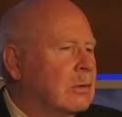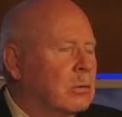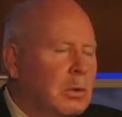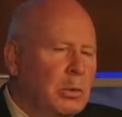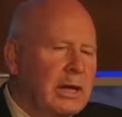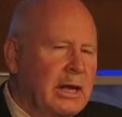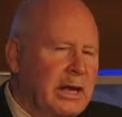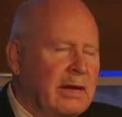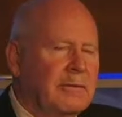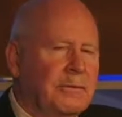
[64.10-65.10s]
What we
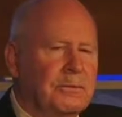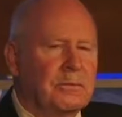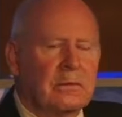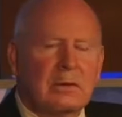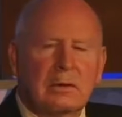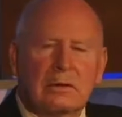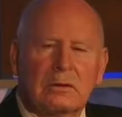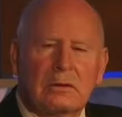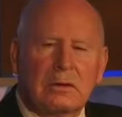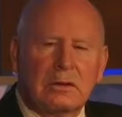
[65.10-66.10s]
have
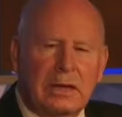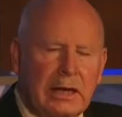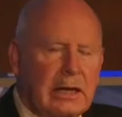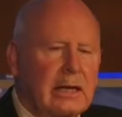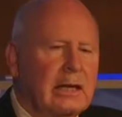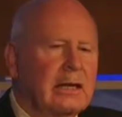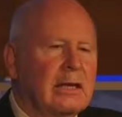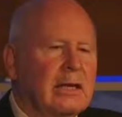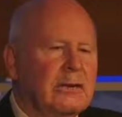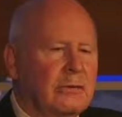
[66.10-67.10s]
today
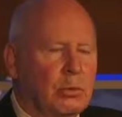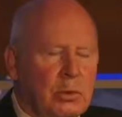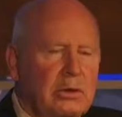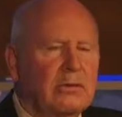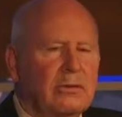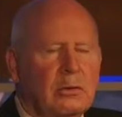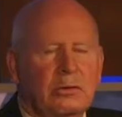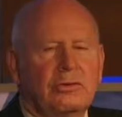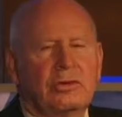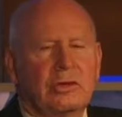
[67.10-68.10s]
is a real
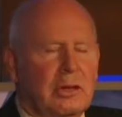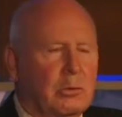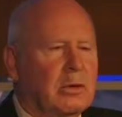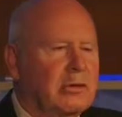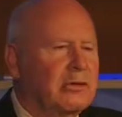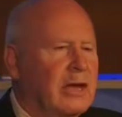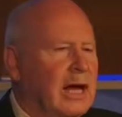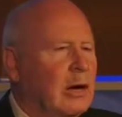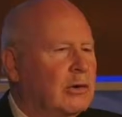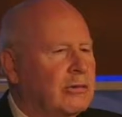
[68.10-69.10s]
solution that works
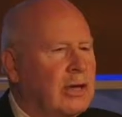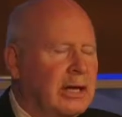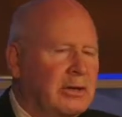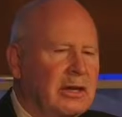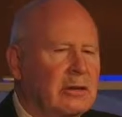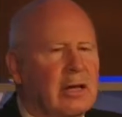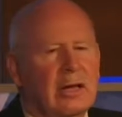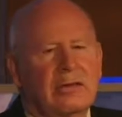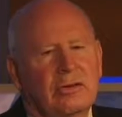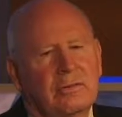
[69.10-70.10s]
now. It's not
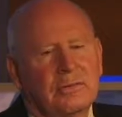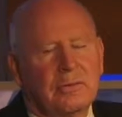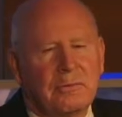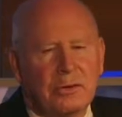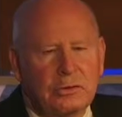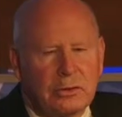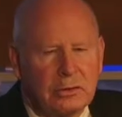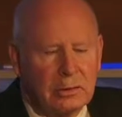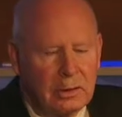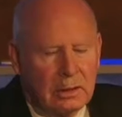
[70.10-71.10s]
technology for the
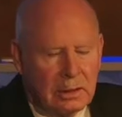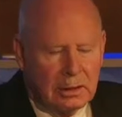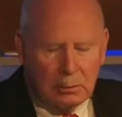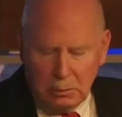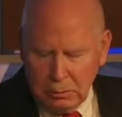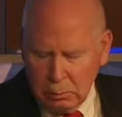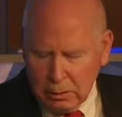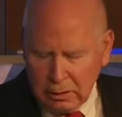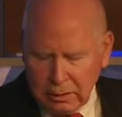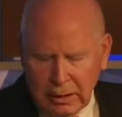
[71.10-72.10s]
future, it would
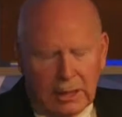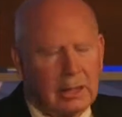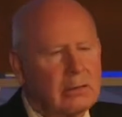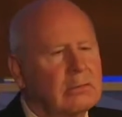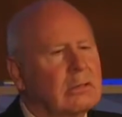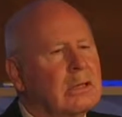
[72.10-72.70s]
work now.